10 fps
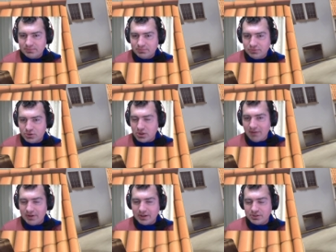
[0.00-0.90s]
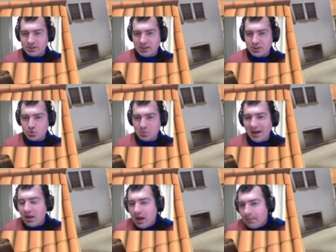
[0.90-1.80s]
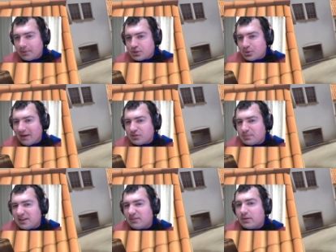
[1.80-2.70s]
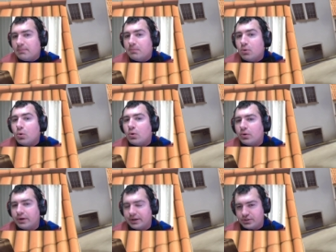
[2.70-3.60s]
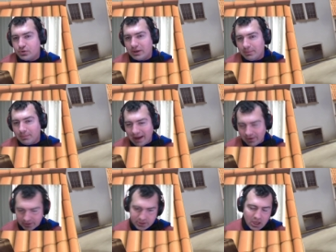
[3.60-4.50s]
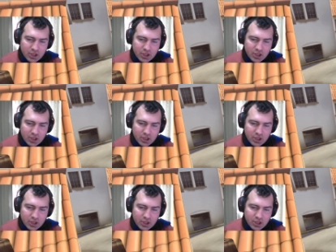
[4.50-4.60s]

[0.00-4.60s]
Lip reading: use off angles and such as well, but you have to be even more extreme about it.